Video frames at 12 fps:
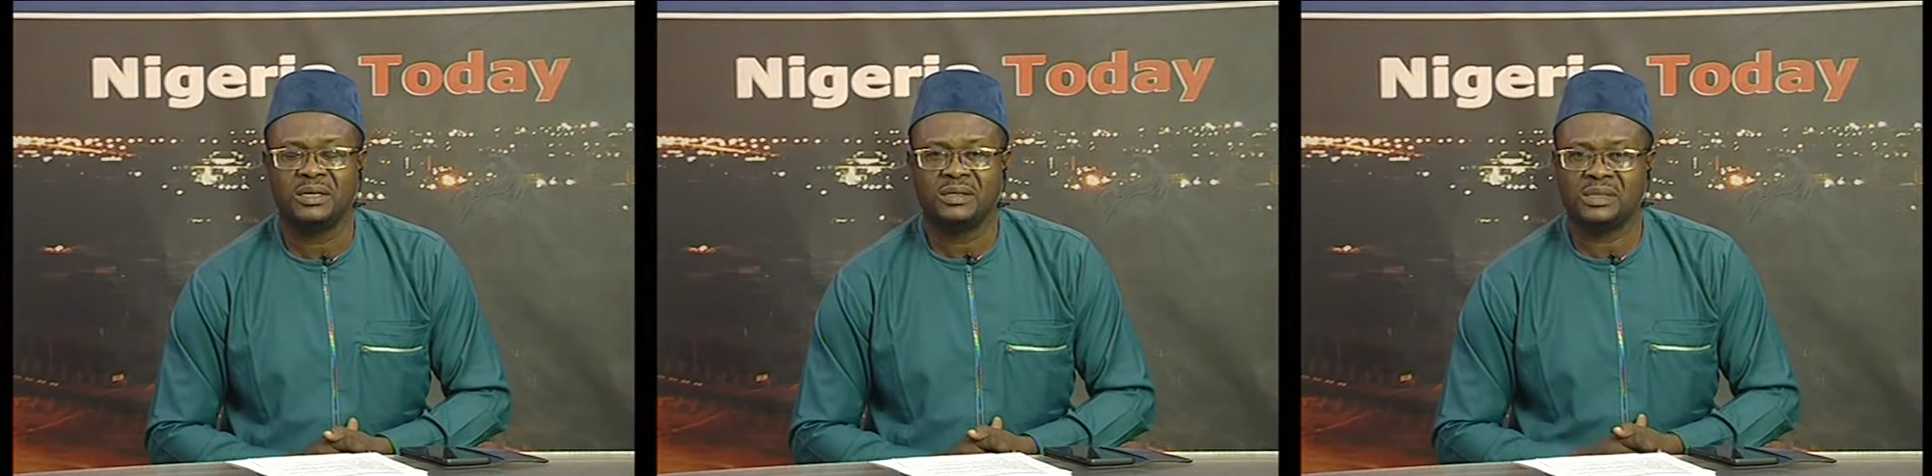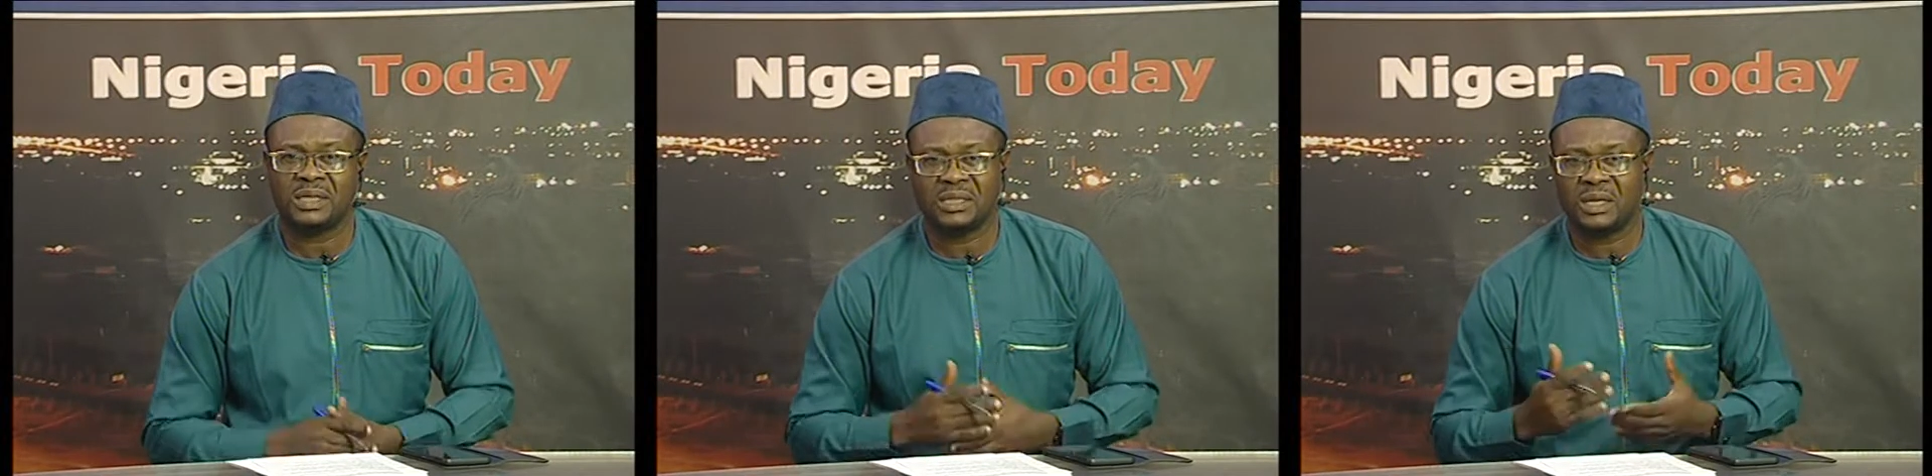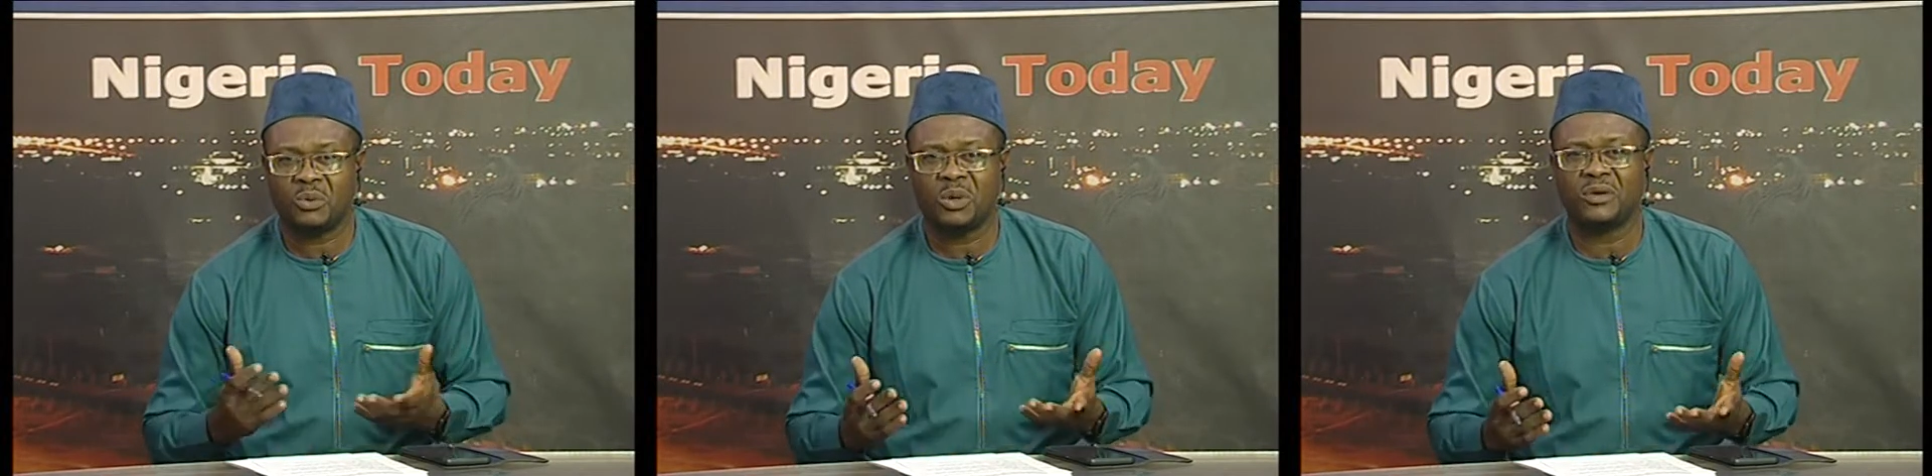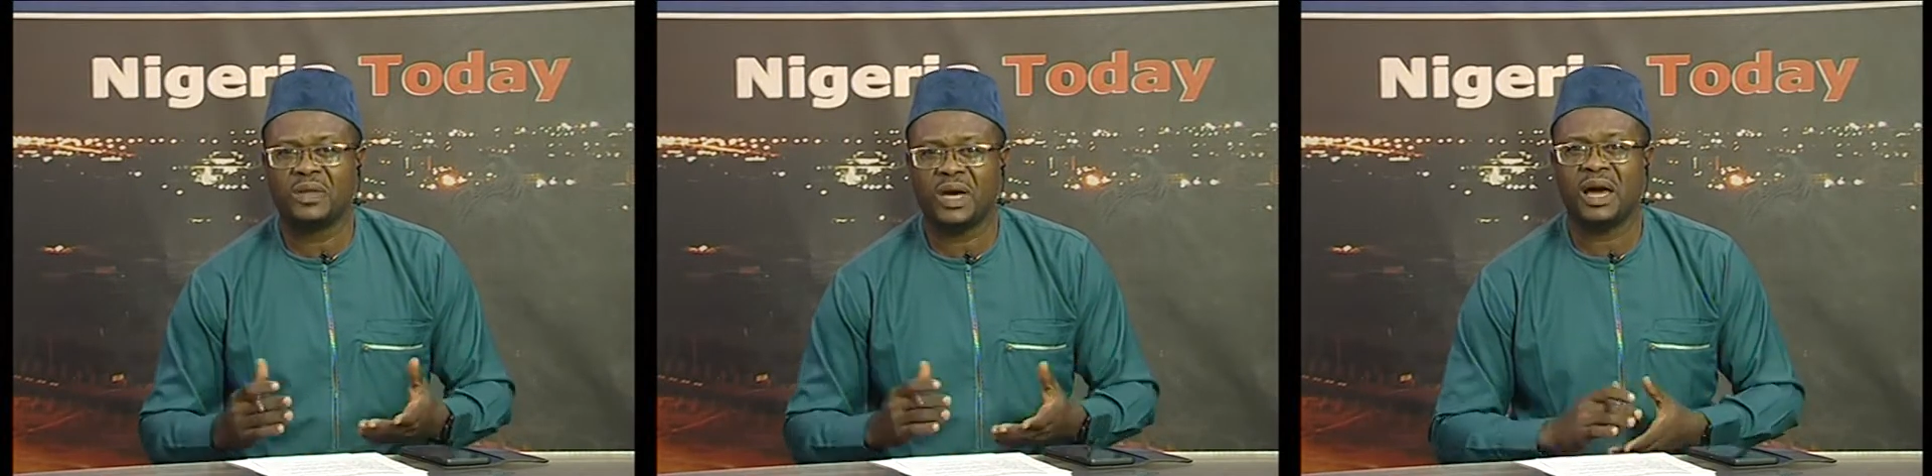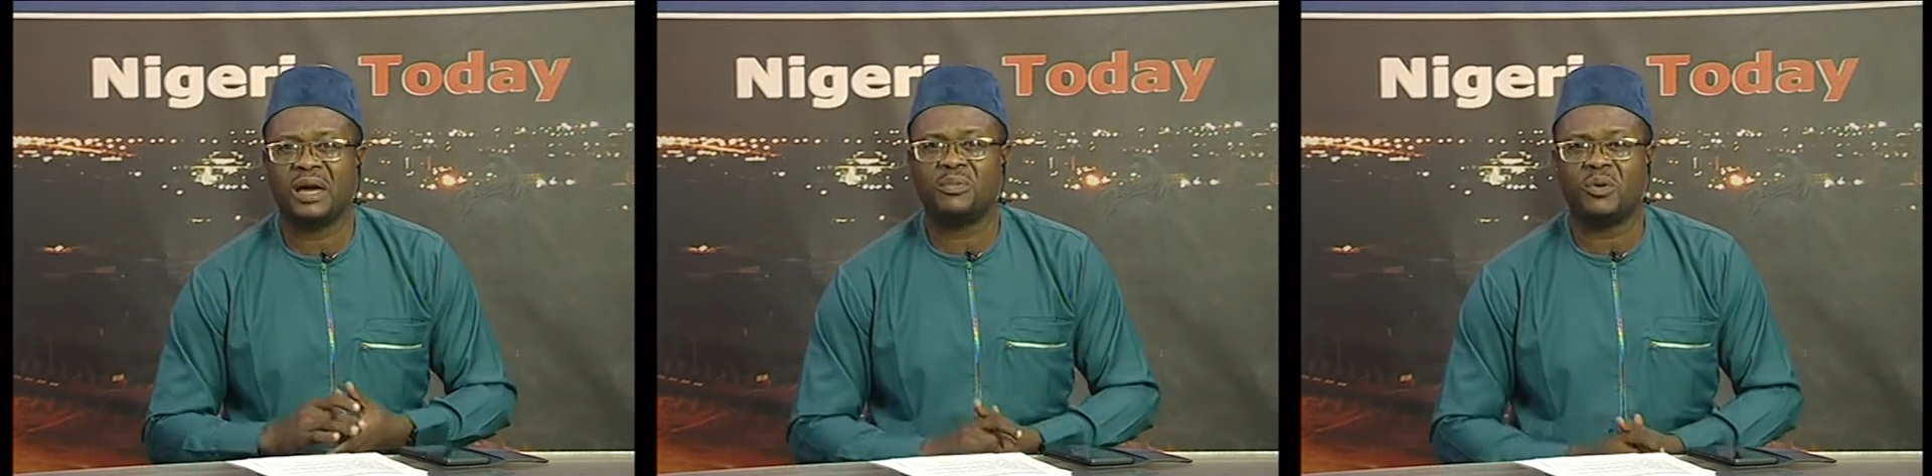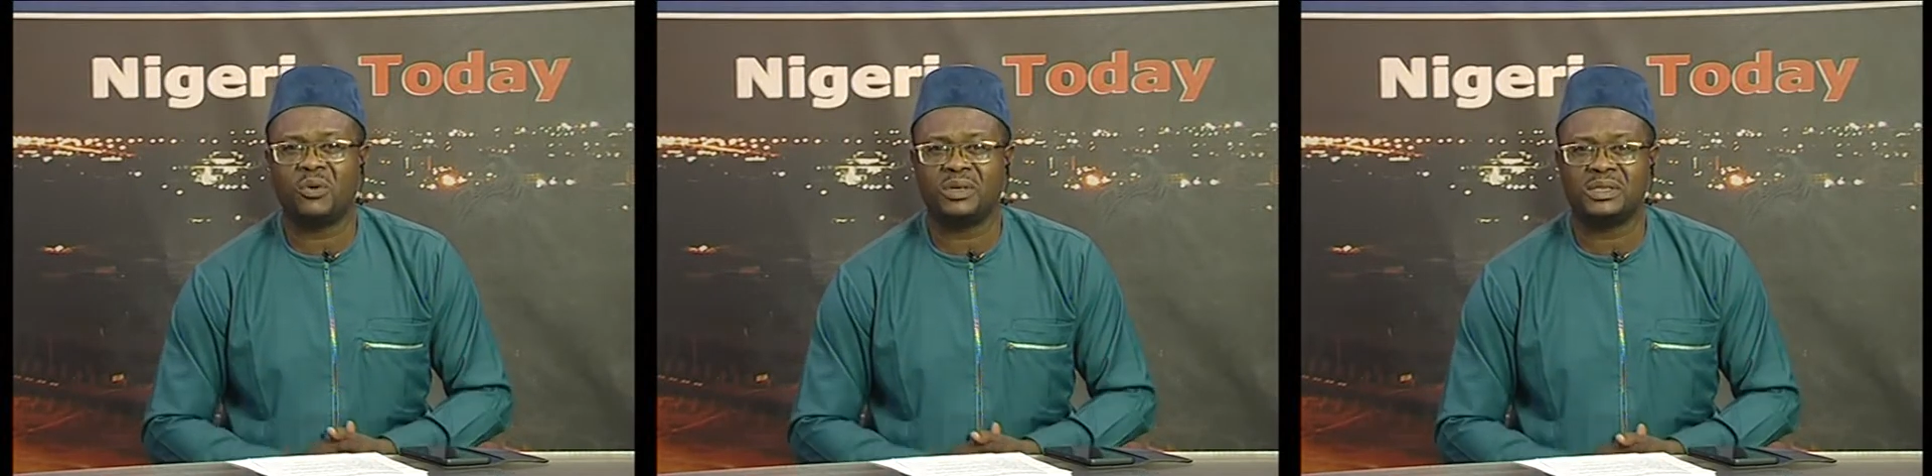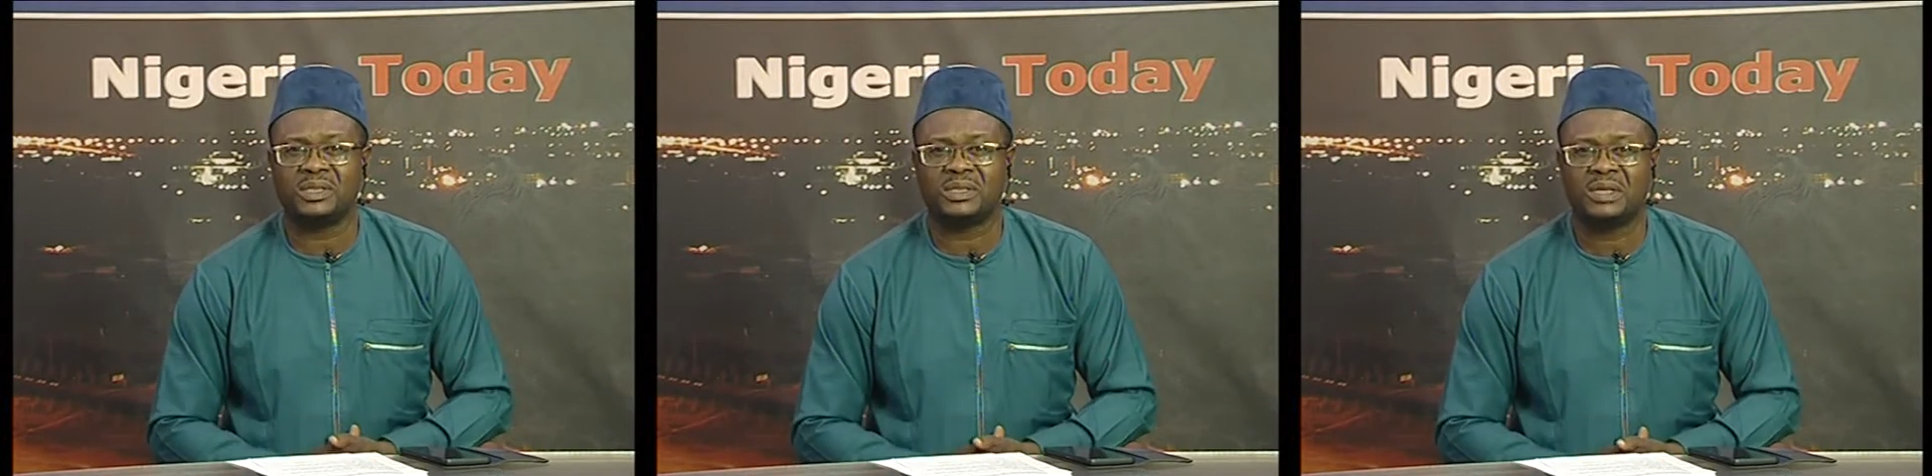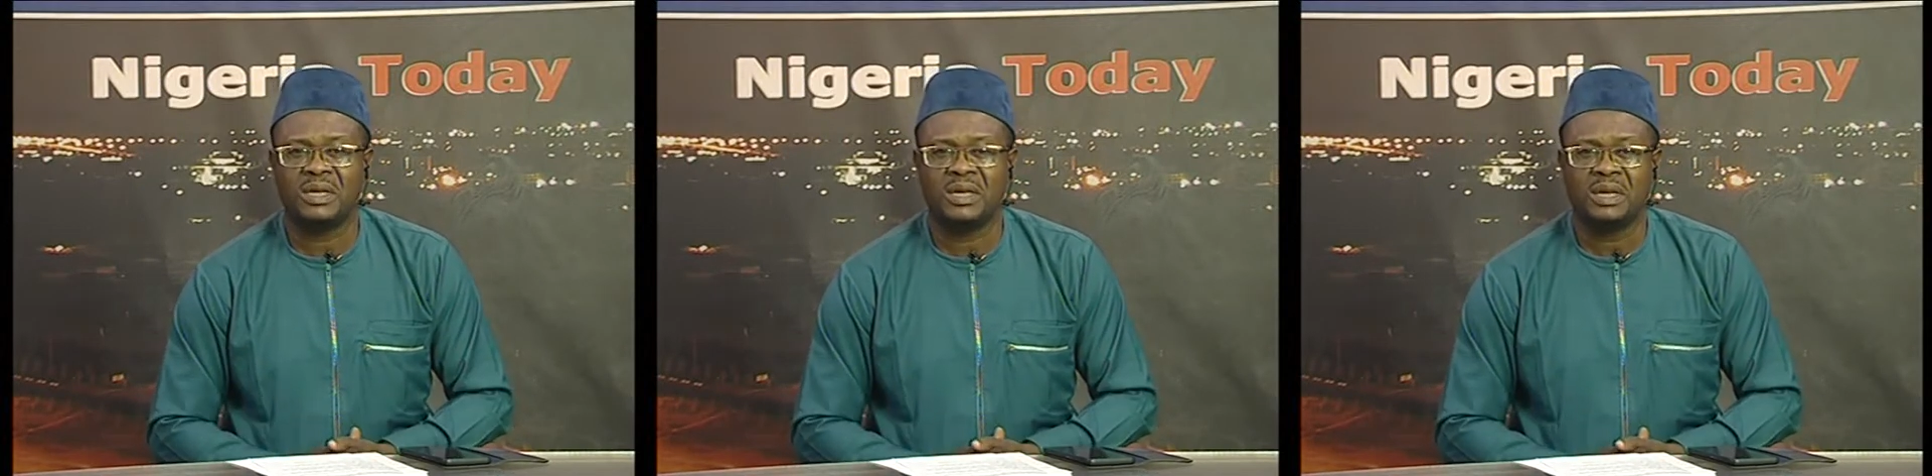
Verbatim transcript: Certainly one of the high points.